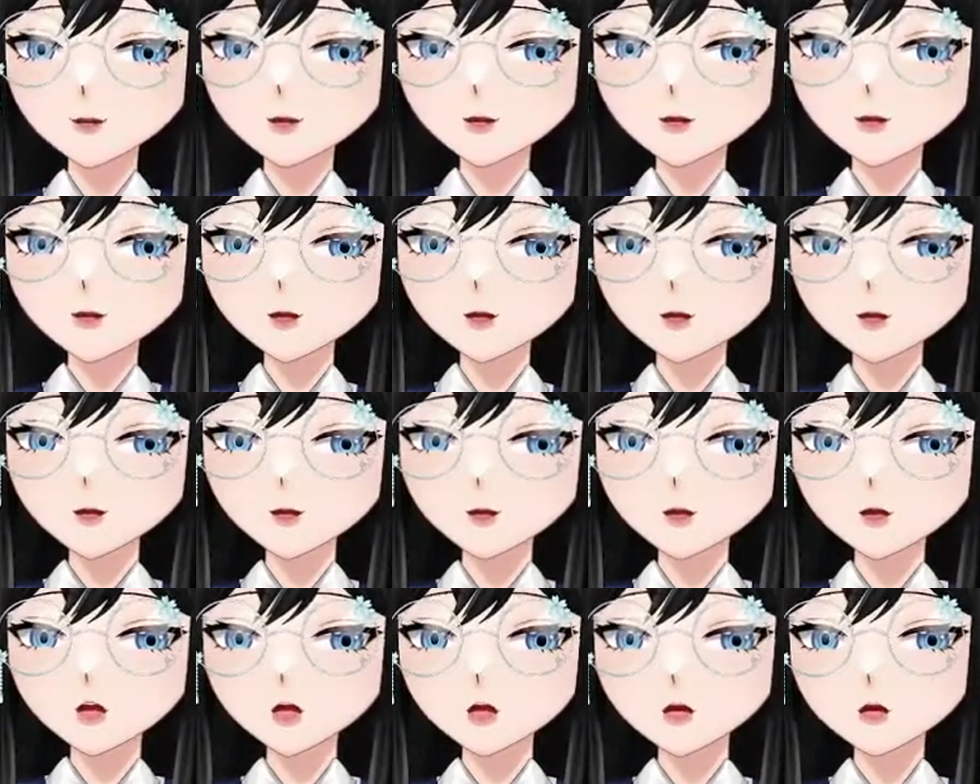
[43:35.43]

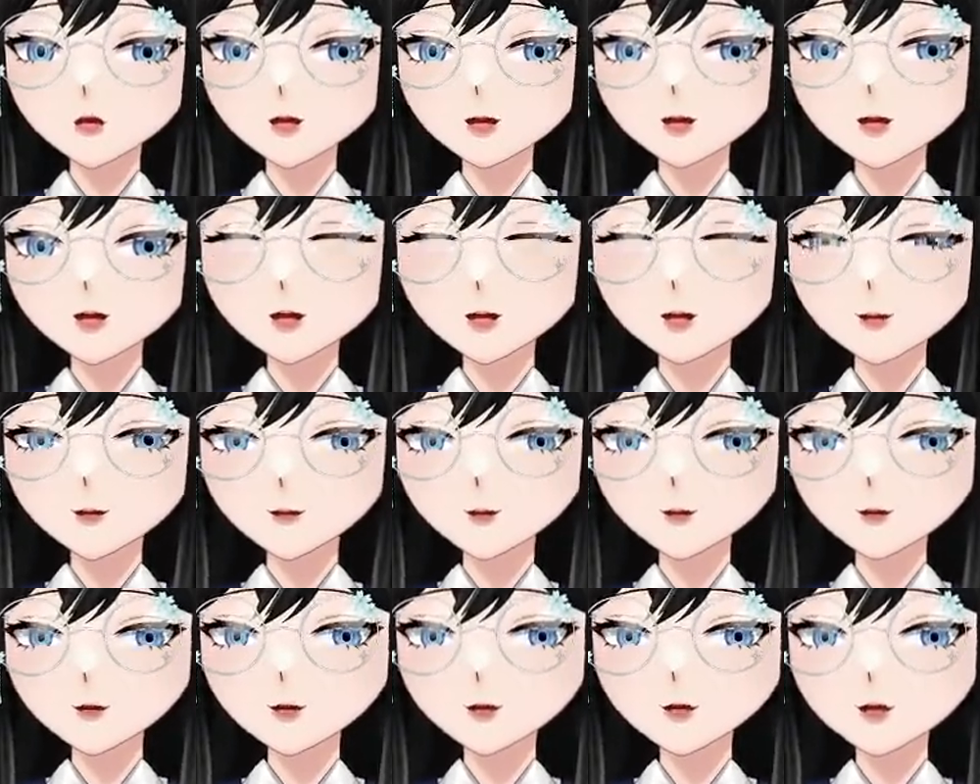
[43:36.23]
So again,
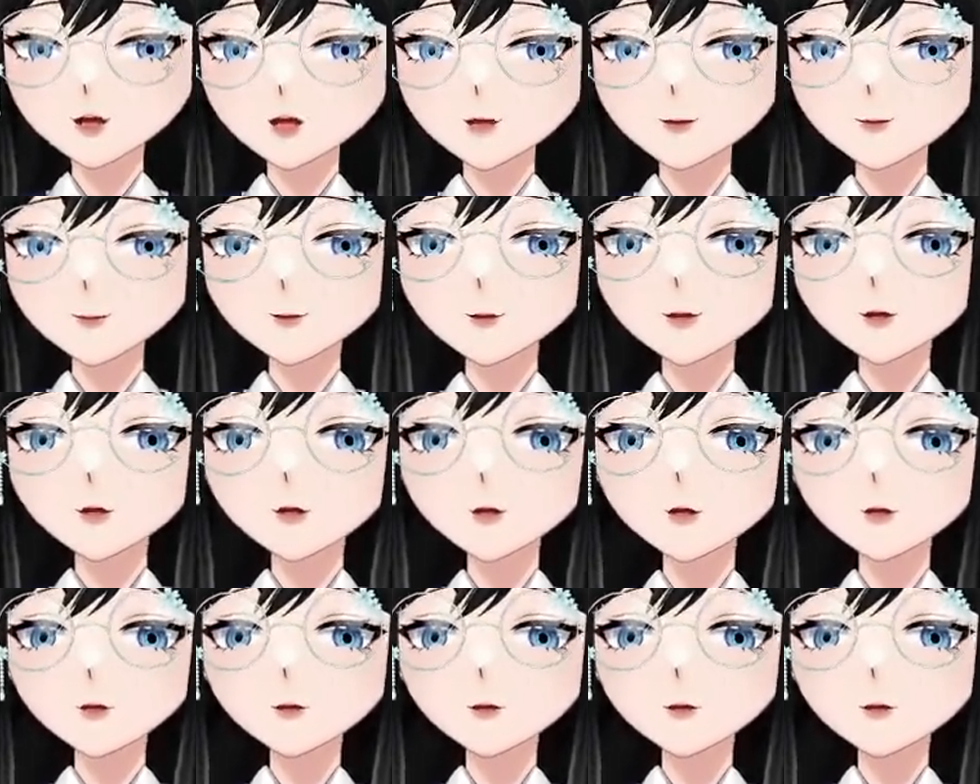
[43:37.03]
you have the